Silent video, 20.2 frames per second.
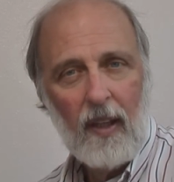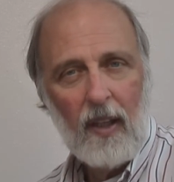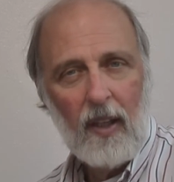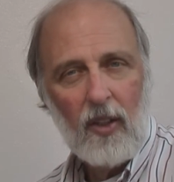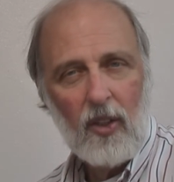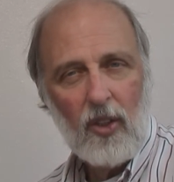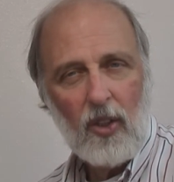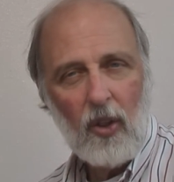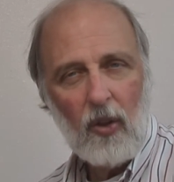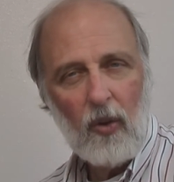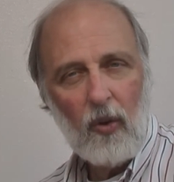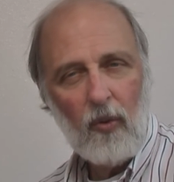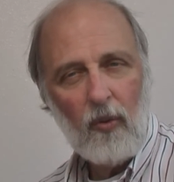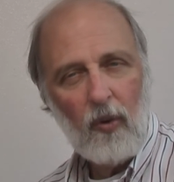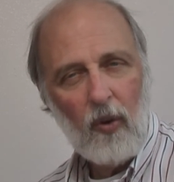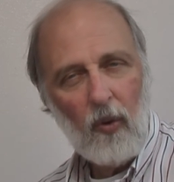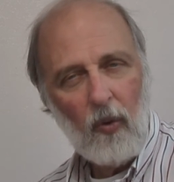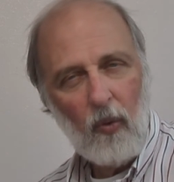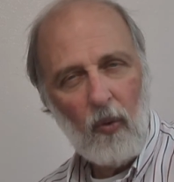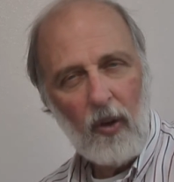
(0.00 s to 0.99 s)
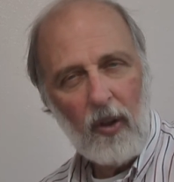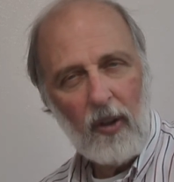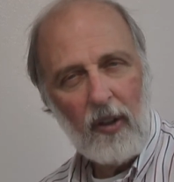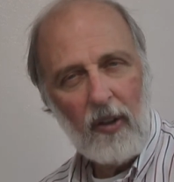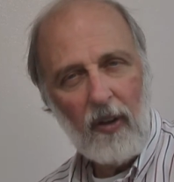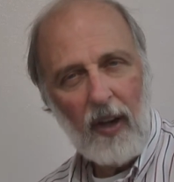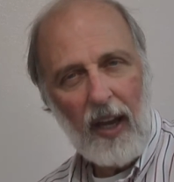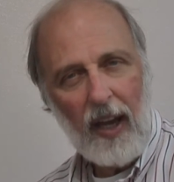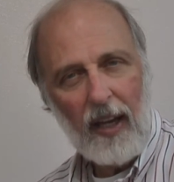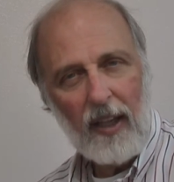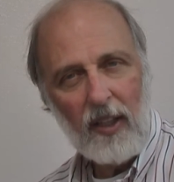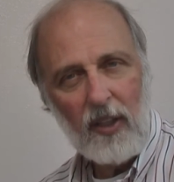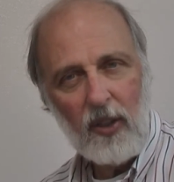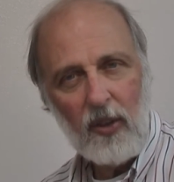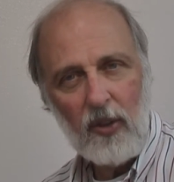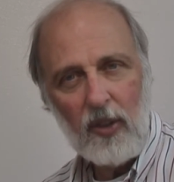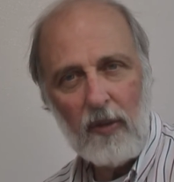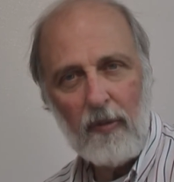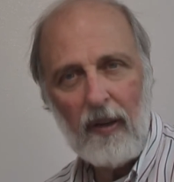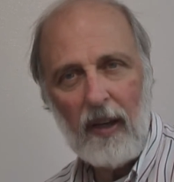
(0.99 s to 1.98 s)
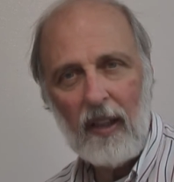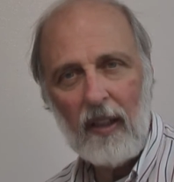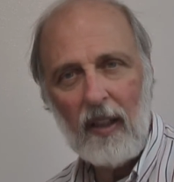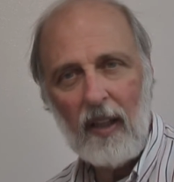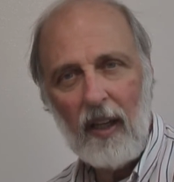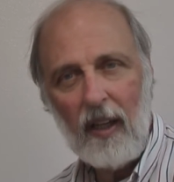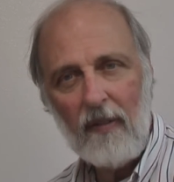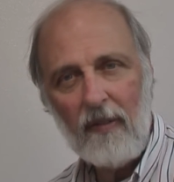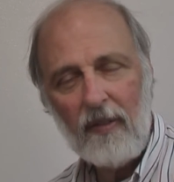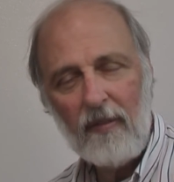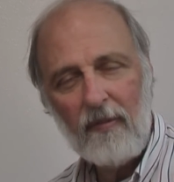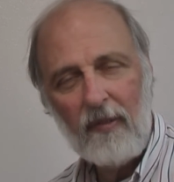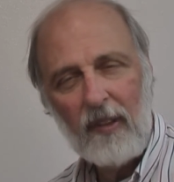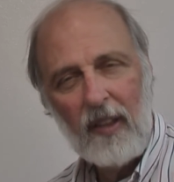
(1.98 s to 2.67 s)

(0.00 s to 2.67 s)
So what are your attitudes about life?